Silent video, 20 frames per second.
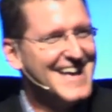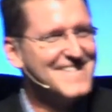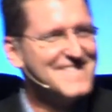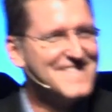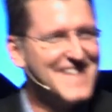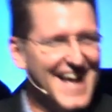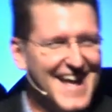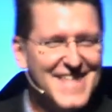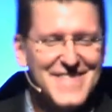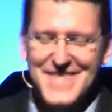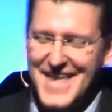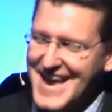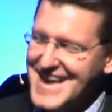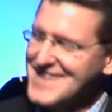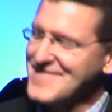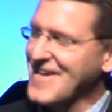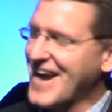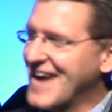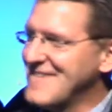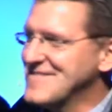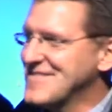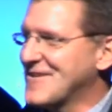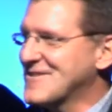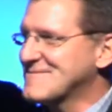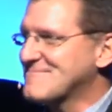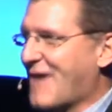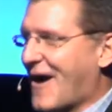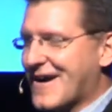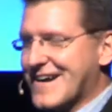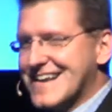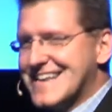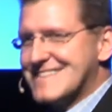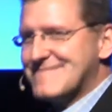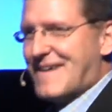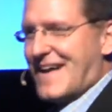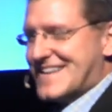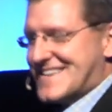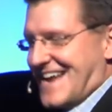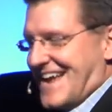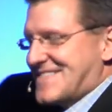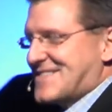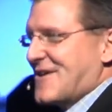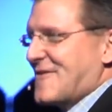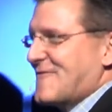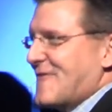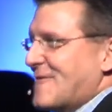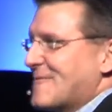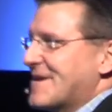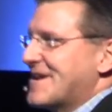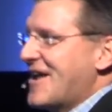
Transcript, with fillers: thanks for having those parking spots out there for me.